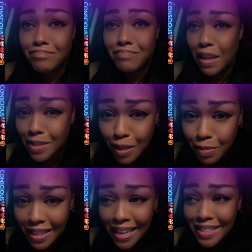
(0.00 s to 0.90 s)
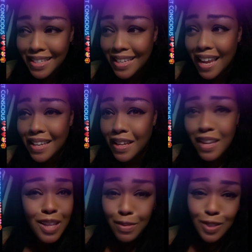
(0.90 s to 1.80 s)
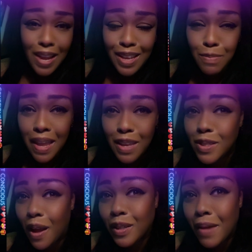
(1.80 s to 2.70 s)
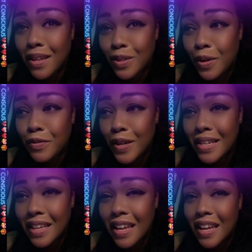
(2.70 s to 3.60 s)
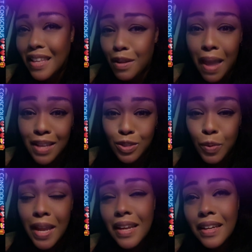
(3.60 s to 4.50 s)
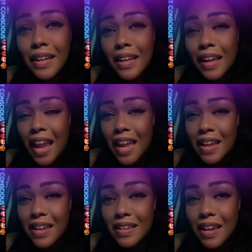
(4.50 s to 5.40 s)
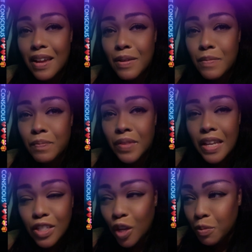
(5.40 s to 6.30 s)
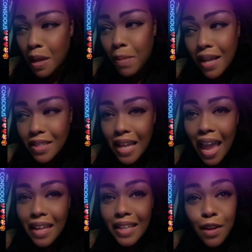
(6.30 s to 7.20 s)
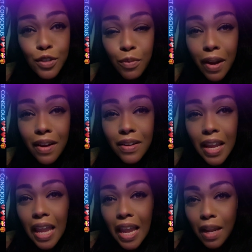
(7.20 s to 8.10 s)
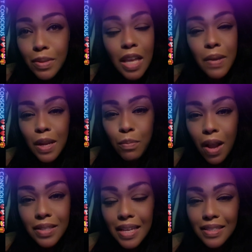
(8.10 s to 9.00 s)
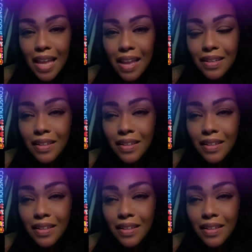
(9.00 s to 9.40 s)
It was a completely innocent date. There was no hanky-panky. We talked about his girlfriend that had passed away, and he showed me a box that had letters from her, and I was helping him process that.